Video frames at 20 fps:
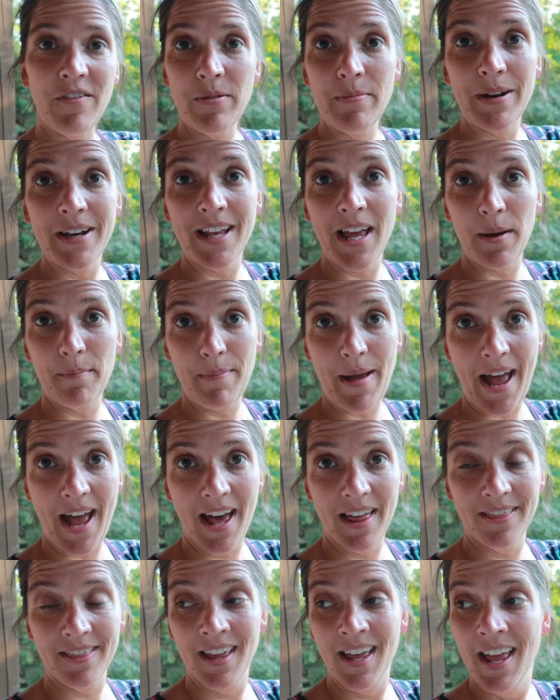Everybody got a
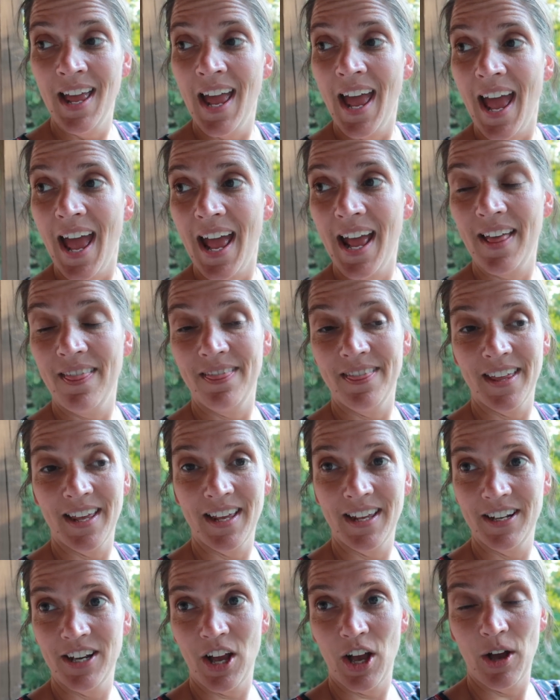bath, and
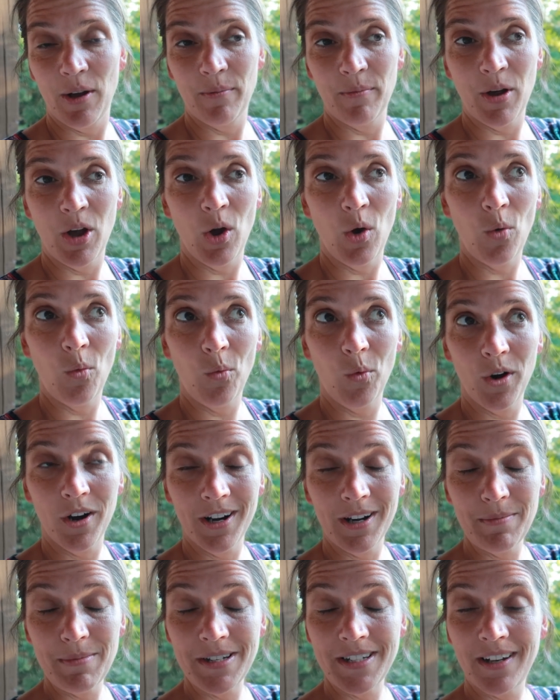then um, we're
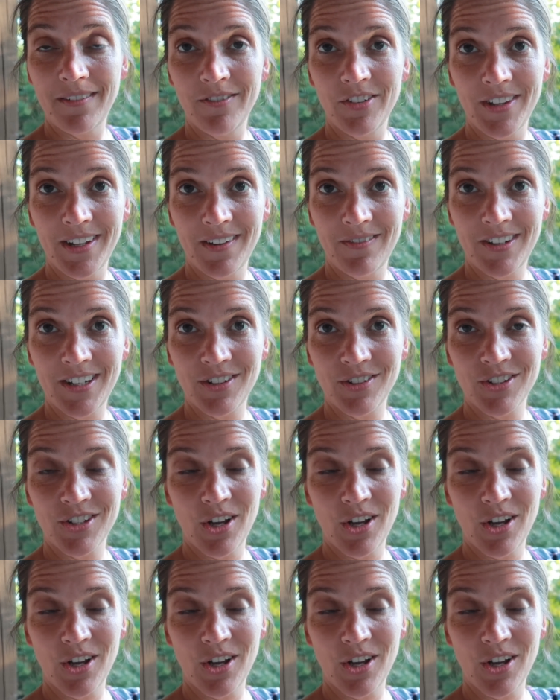gonna be done for the evening.